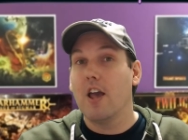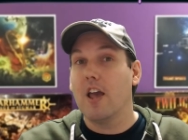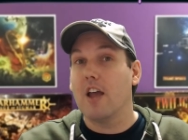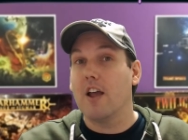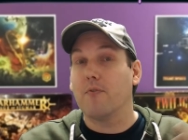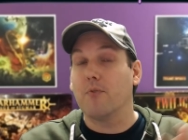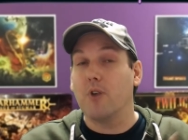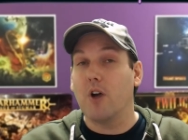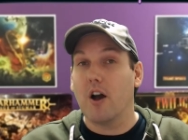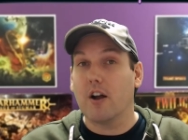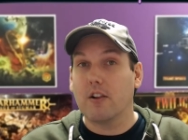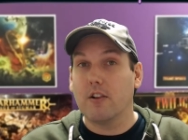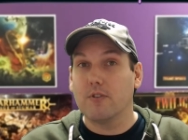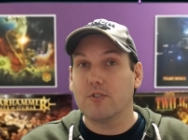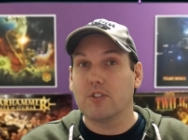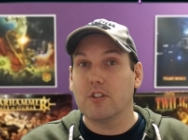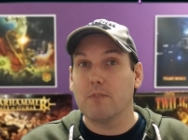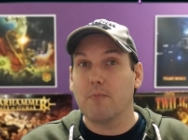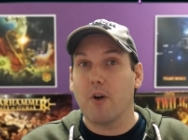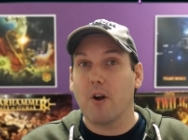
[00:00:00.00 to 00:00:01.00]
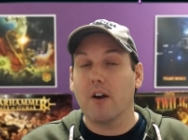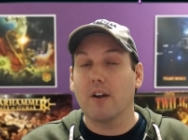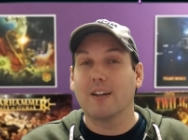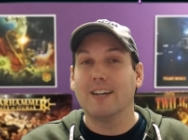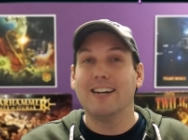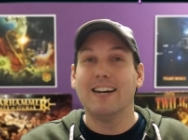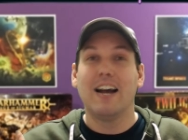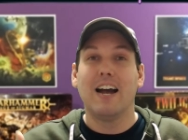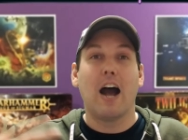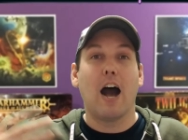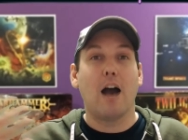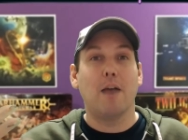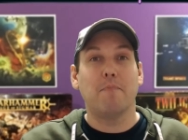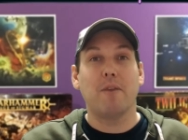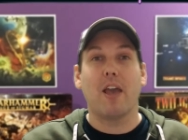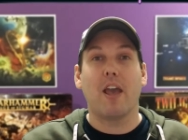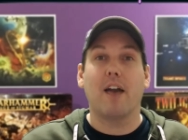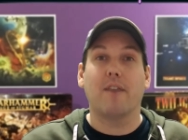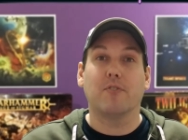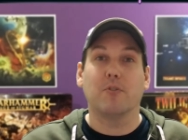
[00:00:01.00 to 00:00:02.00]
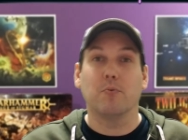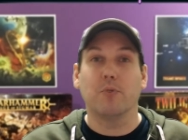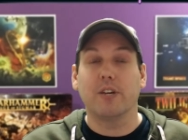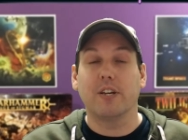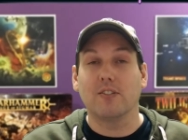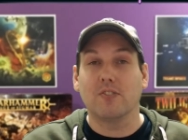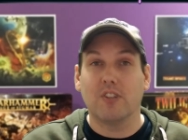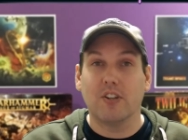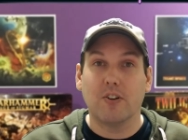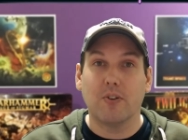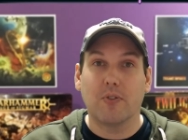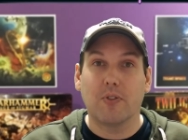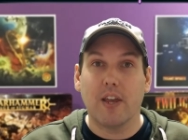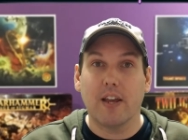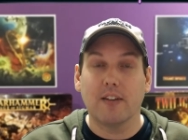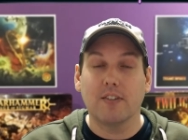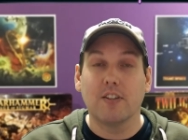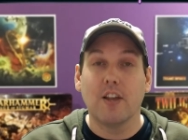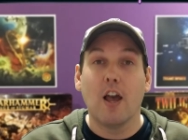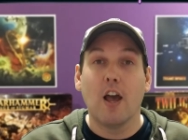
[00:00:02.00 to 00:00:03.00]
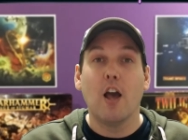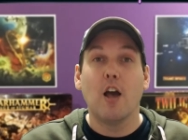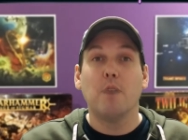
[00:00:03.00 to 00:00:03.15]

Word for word: If we're not close to the mark, I may have to reconsider things,